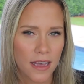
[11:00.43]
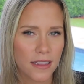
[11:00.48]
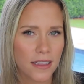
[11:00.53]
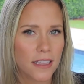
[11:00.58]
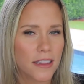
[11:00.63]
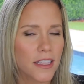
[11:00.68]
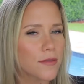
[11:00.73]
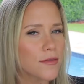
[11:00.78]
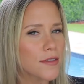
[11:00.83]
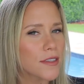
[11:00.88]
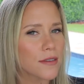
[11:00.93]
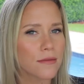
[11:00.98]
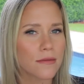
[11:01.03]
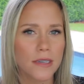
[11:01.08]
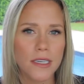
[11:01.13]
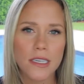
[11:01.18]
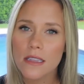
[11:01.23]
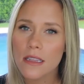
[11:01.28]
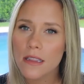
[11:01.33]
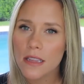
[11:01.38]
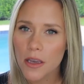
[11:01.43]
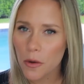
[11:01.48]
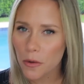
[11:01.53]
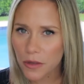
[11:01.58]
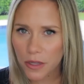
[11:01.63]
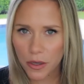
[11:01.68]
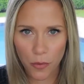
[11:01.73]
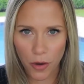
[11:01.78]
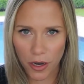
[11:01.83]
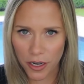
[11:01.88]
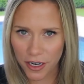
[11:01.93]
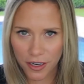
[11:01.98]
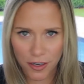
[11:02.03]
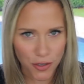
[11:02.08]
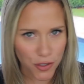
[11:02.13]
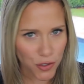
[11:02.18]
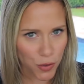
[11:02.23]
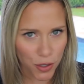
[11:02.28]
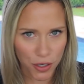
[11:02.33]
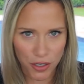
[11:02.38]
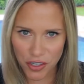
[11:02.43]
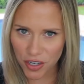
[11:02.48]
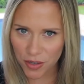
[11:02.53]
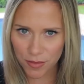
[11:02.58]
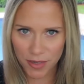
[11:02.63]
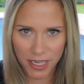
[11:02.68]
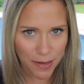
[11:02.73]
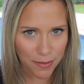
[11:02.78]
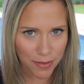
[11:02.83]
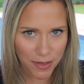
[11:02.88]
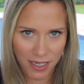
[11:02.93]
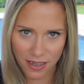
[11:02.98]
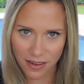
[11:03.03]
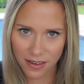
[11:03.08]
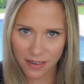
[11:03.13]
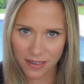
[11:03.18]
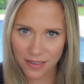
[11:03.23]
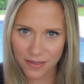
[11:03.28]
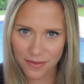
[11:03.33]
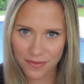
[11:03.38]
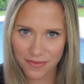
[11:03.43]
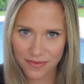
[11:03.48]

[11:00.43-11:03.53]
that there was a reason they only wanted a short-term type deal.